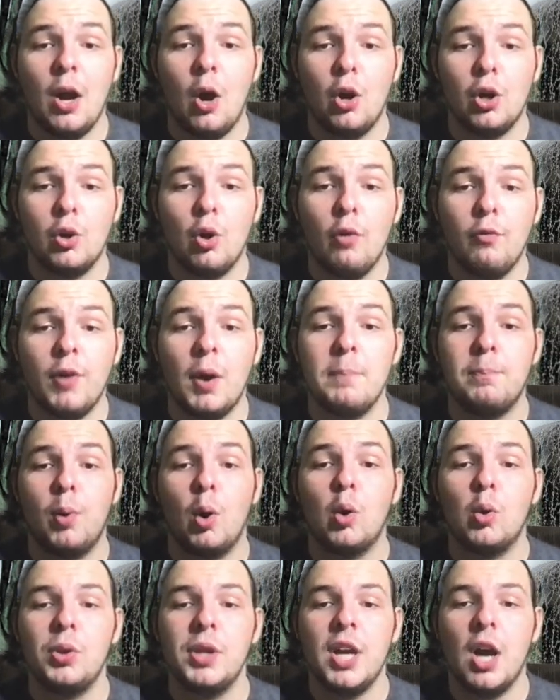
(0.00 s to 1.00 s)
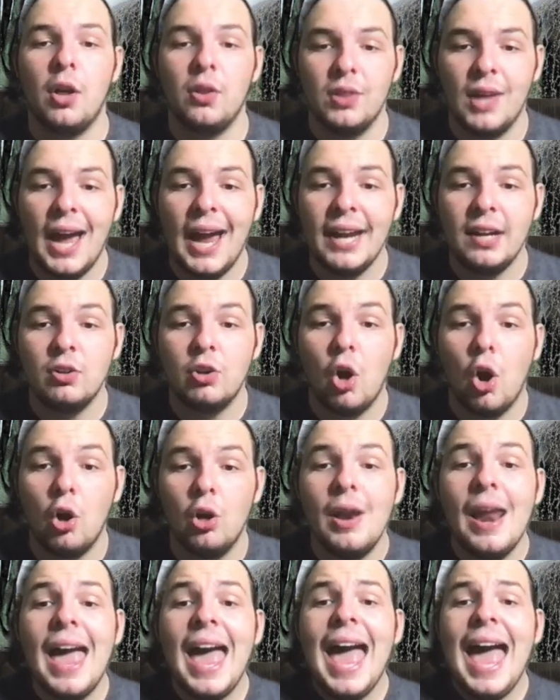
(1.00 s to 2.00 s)
article from Berklee Online called
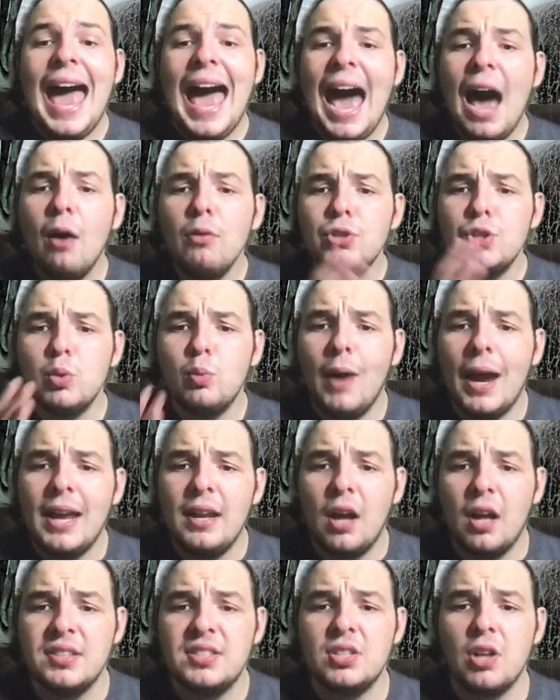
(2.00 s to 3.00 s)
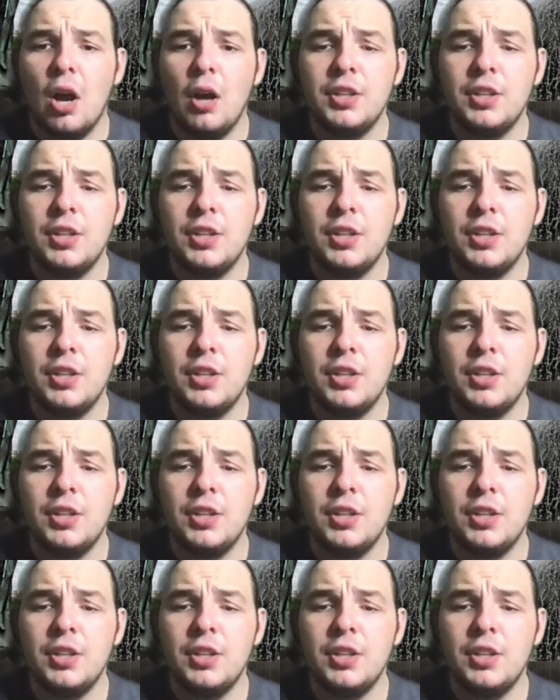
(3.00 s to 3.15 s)
How to Write a Song